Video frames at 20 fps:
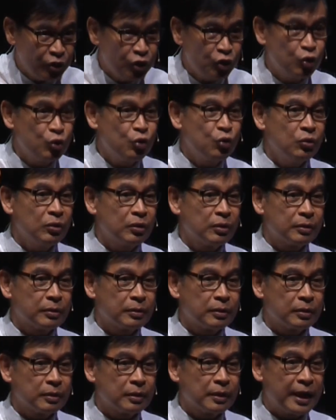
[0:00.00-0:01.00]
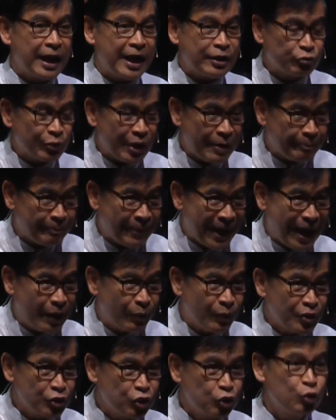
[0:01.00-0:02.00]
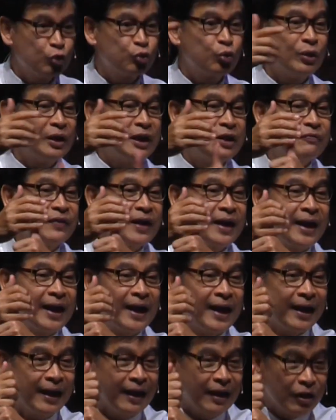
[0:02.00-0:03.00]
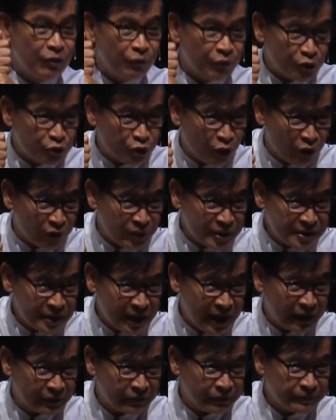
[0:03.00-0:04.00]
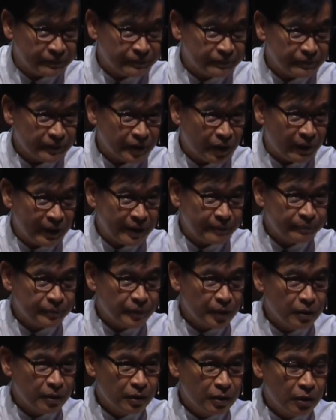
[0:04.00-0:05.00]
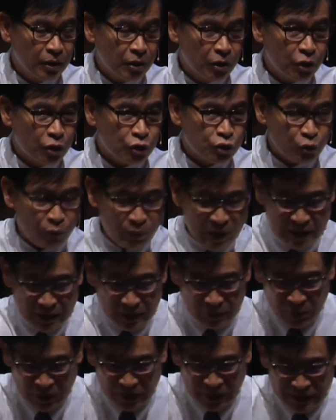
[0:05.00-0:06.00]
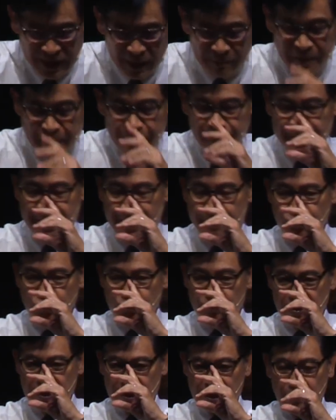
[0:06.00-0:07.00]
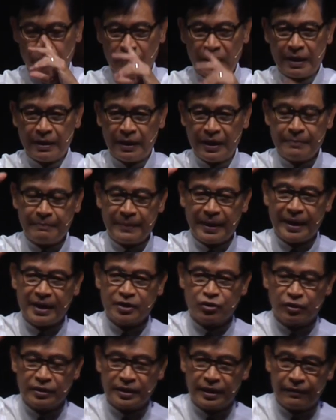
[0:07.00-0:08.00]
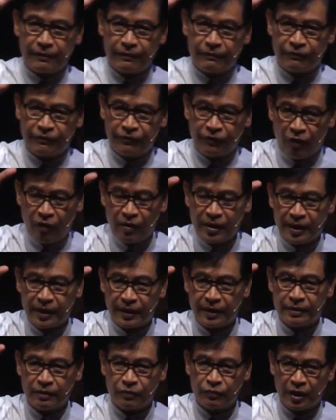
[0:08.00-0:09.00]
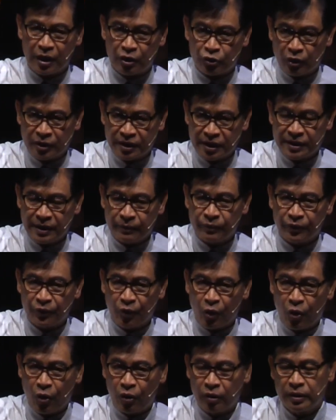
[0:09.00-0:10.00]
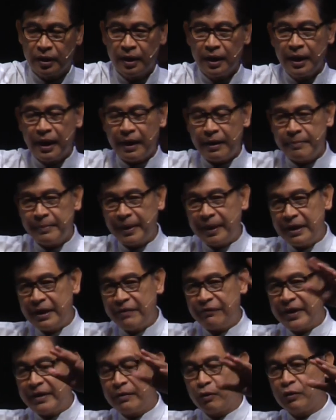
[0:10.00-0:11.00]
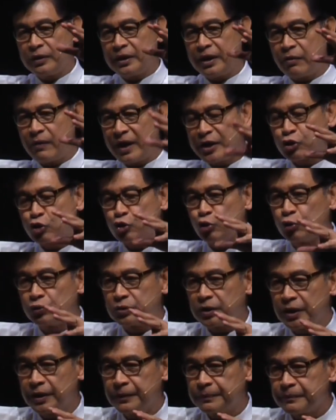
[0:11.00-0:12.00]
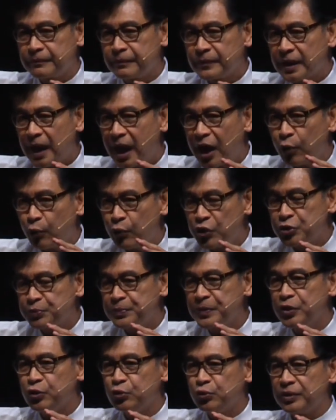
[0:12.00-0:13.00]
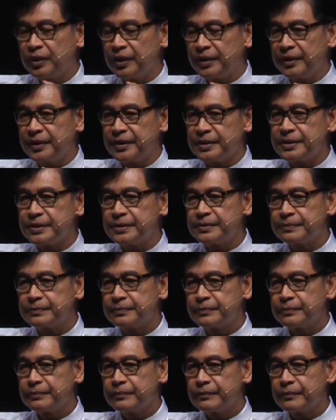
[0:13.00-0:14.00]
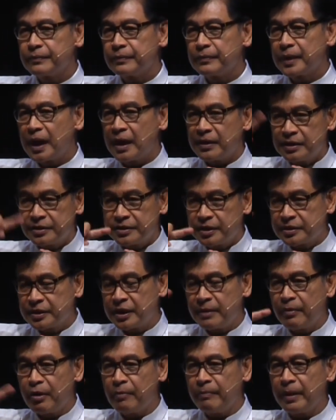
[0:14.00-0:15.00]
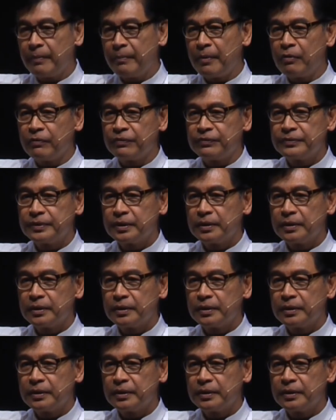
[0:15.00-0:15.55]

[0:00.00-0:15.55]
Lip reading: you and to empower you to live a victorious life, all right? So when the young people came to me, when I laid my hands on their forehead, anointing them with oil, and my left hand on their right shoulder, I whispered into their ears. And this just came out of my mouth.